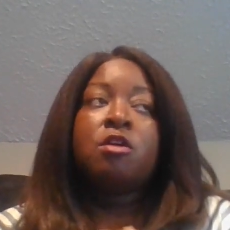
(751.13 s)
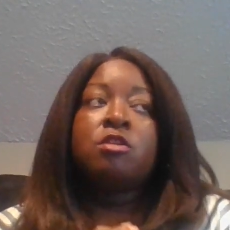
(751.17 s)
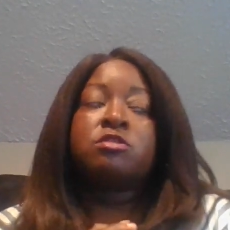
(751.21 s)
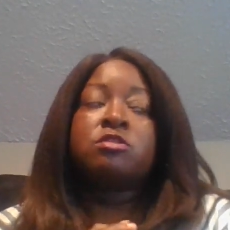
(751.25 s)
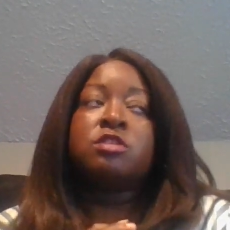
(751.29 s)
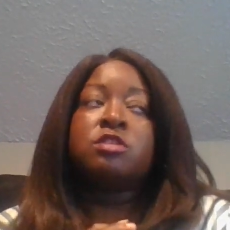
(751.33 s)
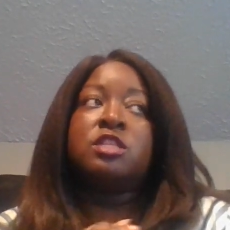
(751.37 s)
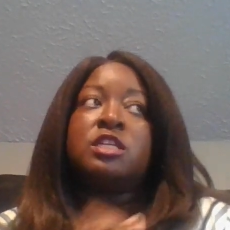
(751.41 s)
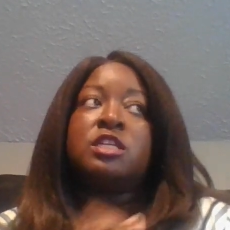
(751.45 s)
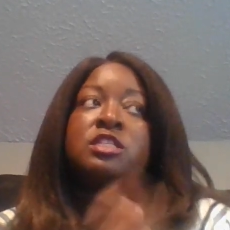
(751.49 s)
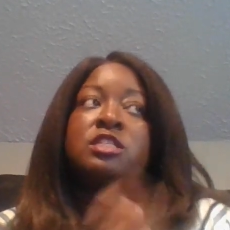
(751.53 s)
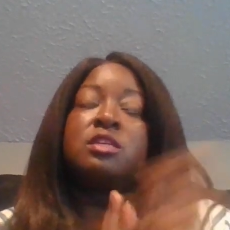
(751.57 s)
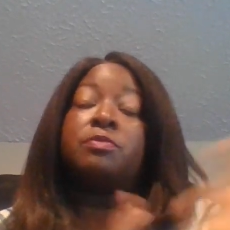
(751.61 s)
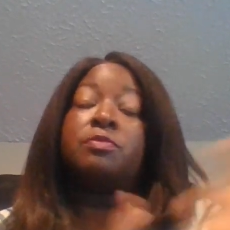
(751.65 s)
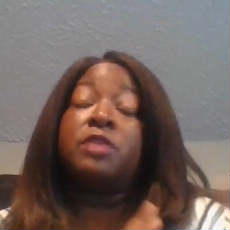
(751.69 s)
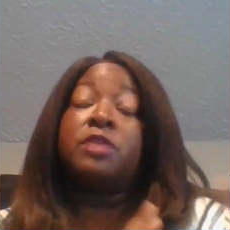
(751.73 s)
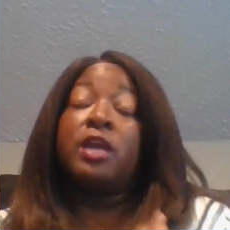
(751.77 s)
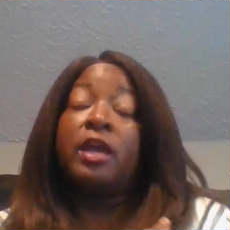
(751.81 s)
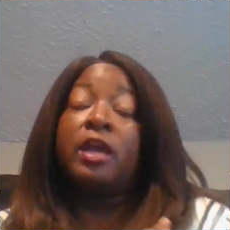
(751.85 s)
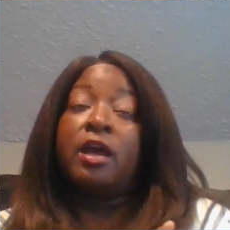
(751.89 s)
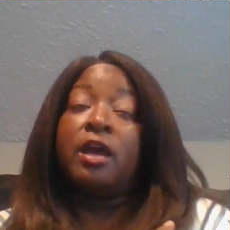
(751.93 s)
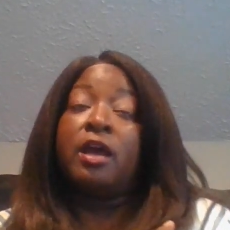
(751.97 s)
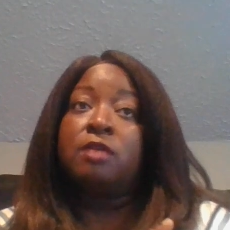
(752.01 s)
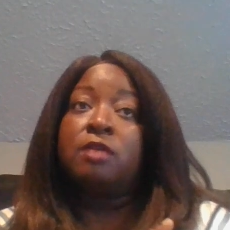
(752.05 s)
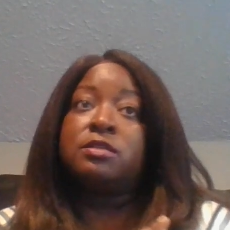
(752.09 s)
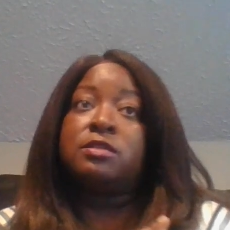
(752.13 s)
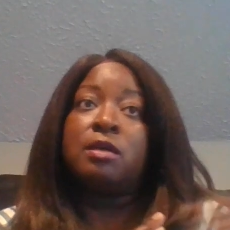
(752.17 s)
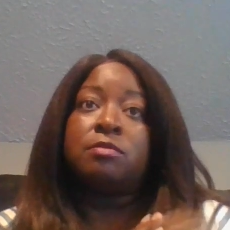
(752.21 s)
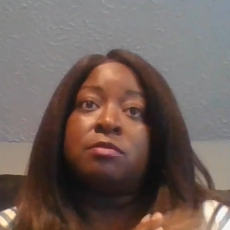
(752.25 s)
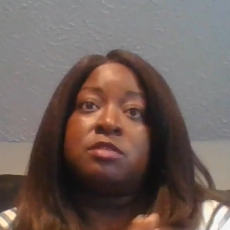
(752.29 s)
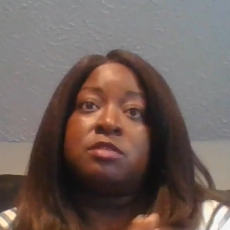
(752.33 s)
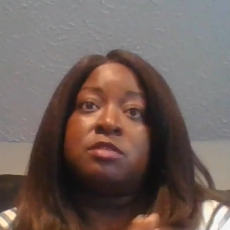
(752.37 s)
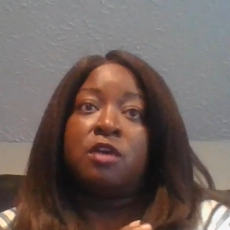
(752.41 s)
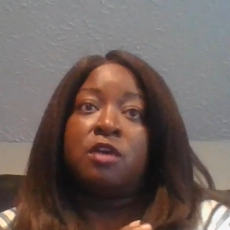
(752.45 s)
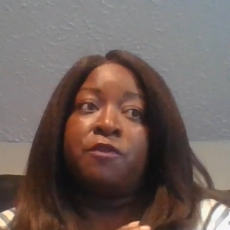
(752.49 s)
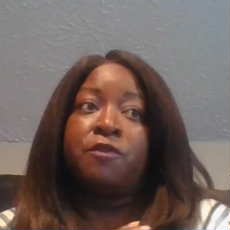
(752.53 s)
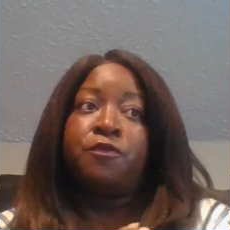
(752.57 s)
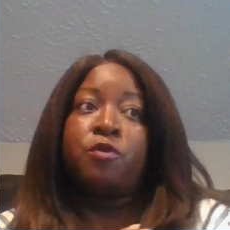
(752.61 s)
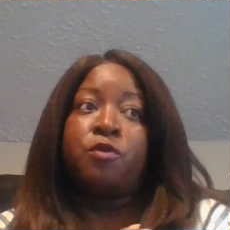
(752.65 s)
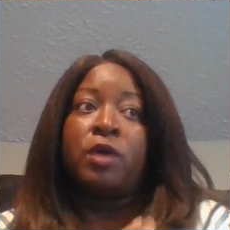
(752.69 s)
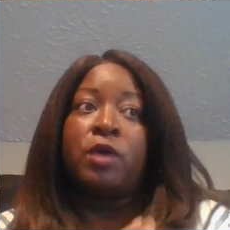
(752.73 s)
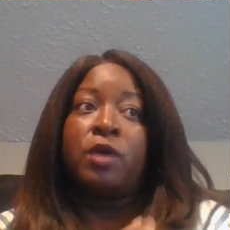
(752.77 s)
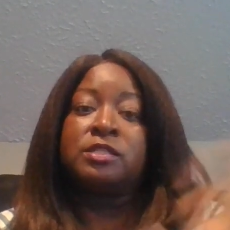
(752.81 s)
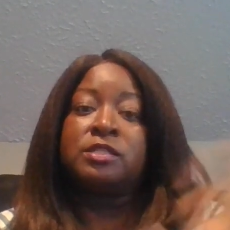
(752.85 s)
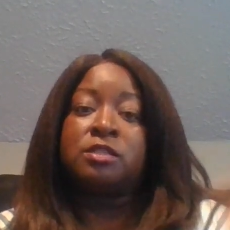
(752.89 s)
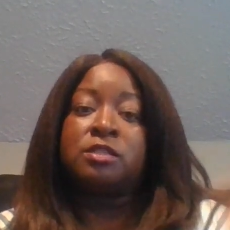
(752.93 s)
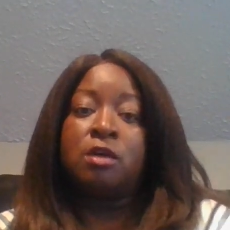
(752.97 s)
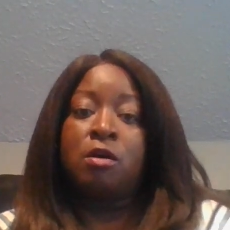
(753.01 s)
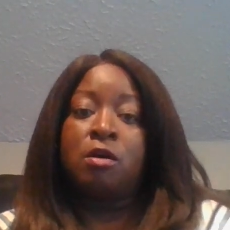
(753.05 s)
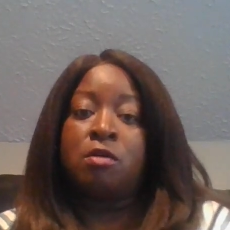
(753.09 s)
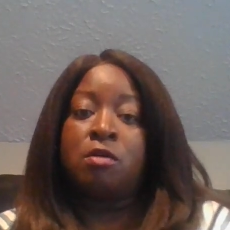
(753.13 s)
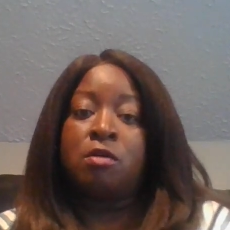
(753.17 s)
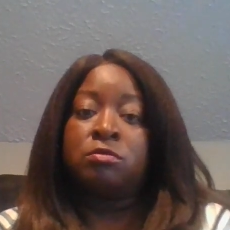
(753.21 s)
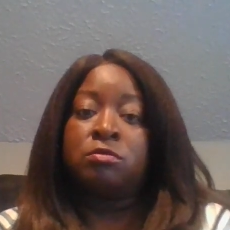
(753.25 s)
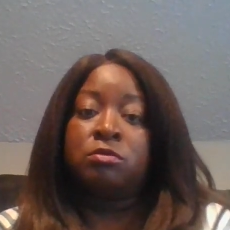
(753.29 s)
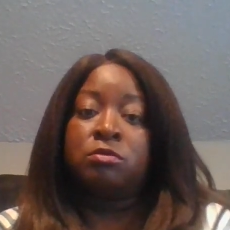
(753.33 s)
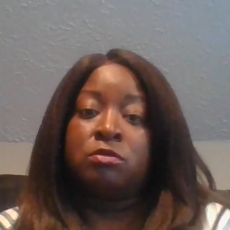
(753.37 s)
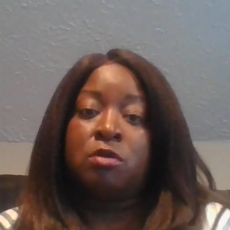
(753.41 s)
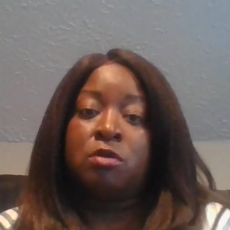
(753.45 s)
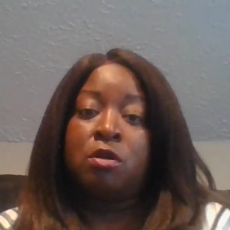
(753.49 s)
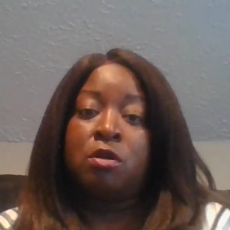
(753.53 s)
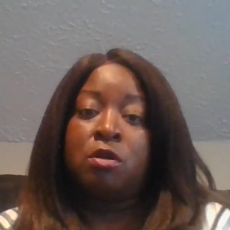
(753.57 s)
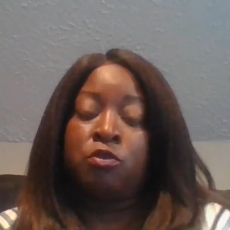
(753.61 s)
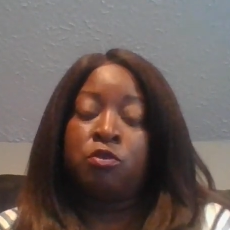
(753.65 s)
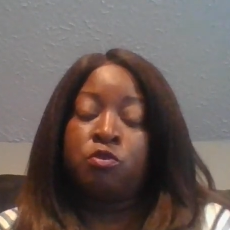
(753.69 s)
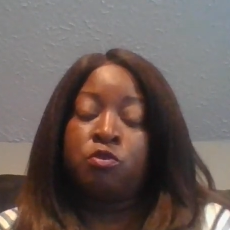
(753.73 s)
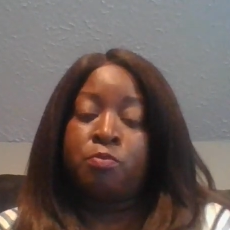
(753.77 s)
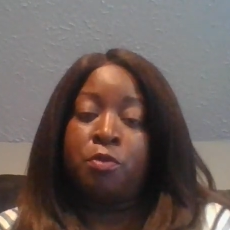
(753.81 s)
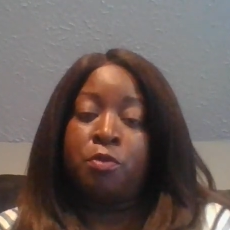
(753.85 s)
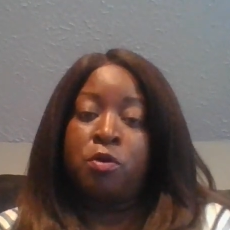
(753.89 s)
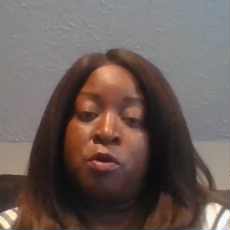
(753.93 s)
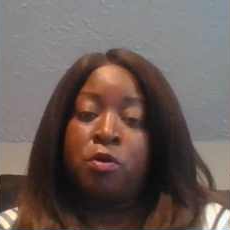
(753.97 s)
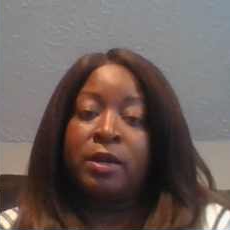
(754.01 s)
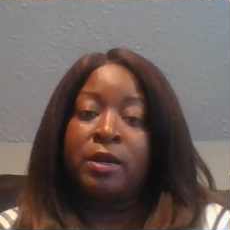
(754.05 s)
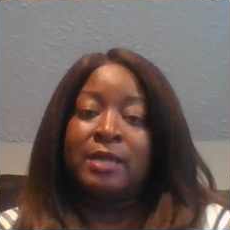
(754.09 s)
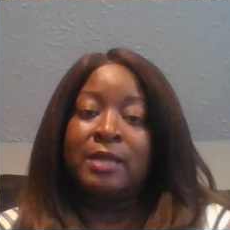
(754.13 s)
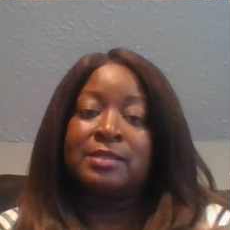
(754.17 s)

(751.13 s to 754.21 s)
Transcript: So then something else I was looking for, I saw on Groupon.